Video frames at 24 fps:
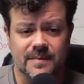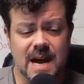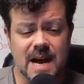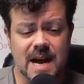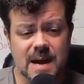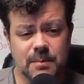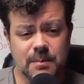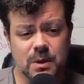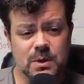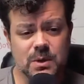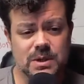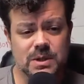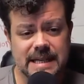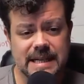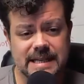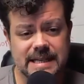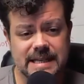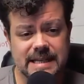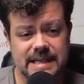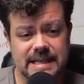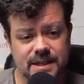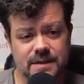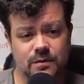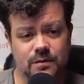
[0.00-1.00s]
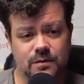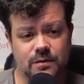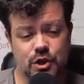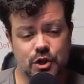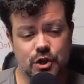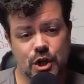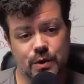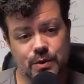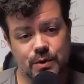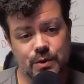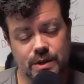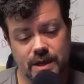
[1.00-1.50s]
I post ideas for
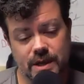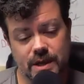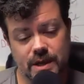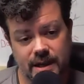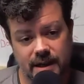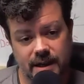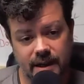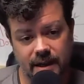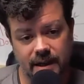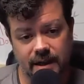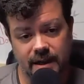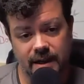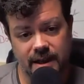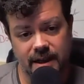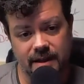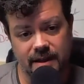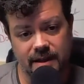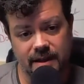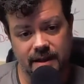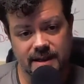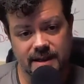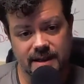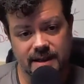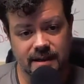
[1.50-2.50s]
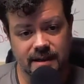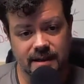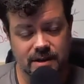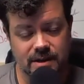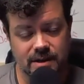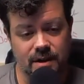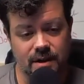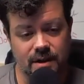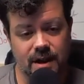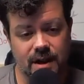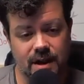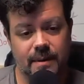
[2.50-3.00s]
shows. You know, the things that I
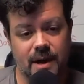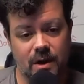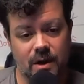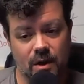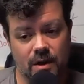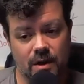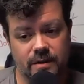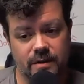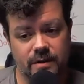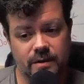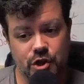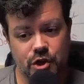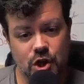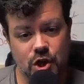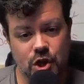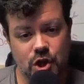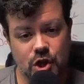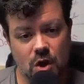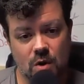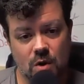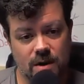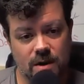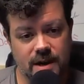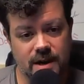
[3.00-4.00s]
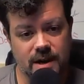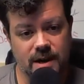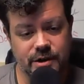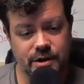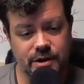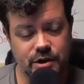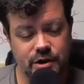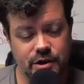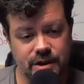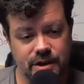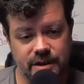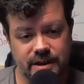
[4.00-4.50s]
talk about on this show are
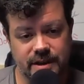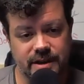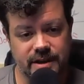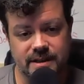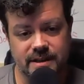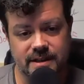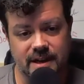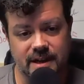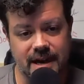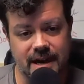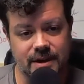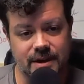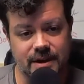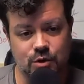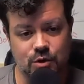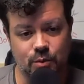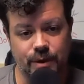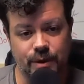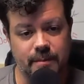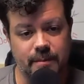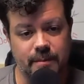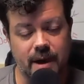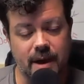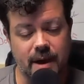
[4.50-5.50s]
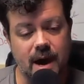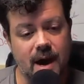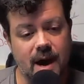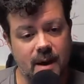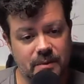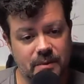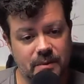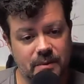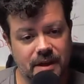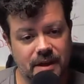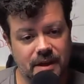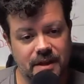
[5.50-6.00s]
not just things that I dream
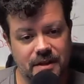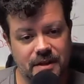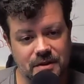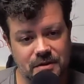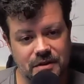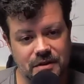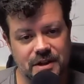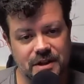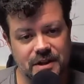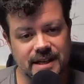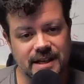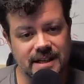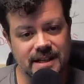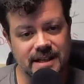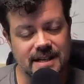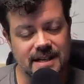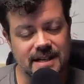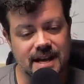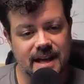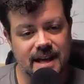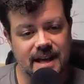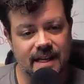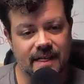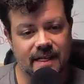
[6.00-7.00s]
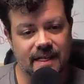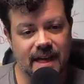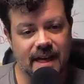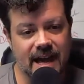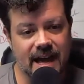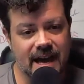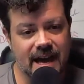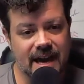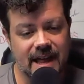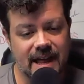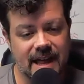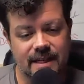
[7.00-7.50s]
up. They're things
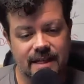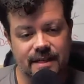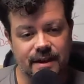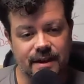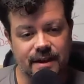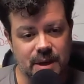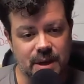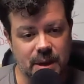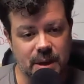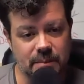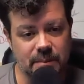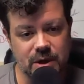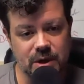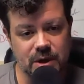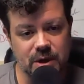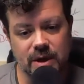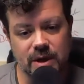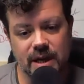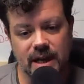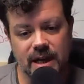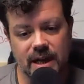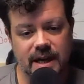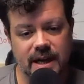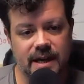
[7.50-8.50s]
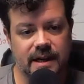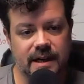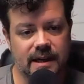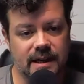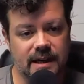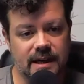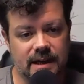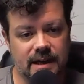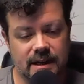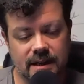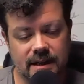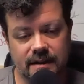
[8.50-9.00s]
that the community
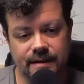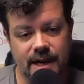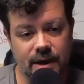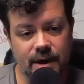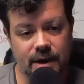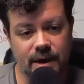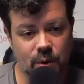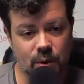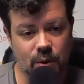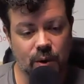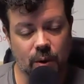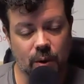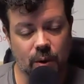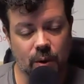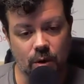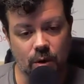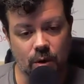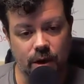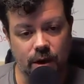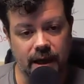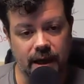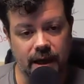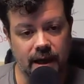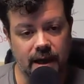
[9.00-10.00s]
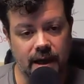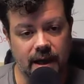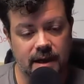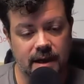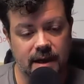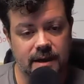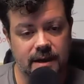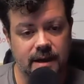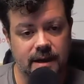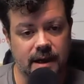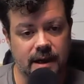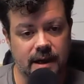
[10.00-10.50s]
of How to Quit Working
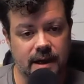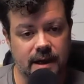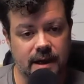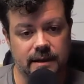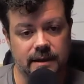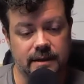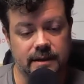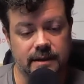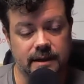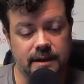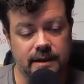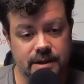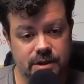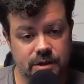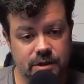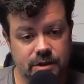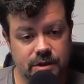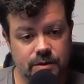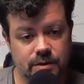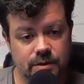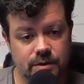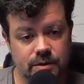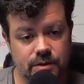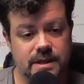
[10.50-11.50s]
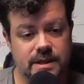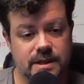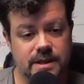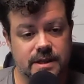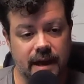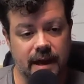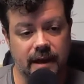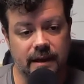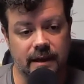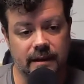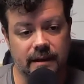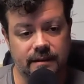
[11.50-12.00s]
listeners
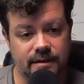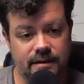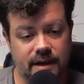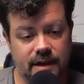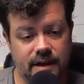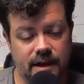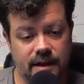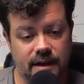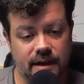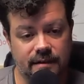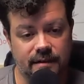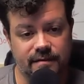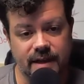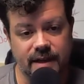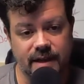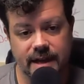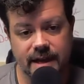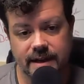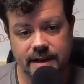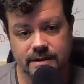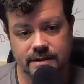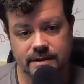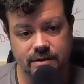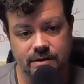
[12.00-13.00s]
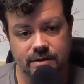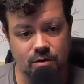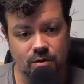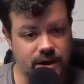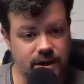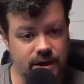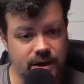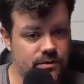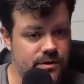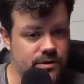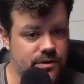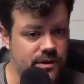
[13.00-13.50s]
and fans and
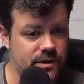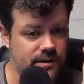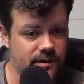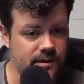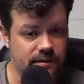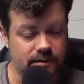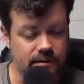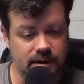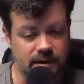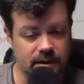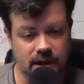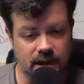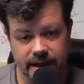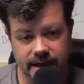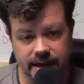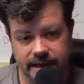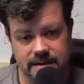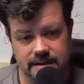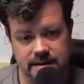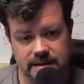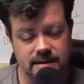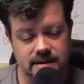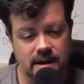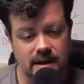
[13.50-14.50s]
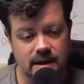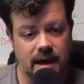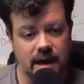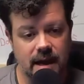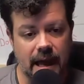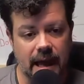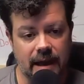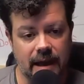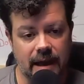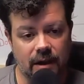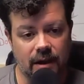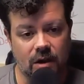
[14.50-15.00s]
readers and clients
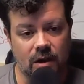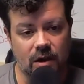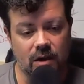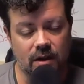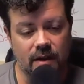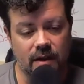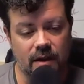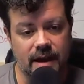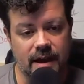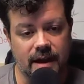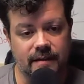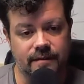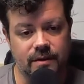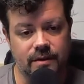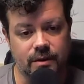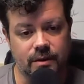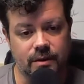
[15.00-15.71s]
and all of that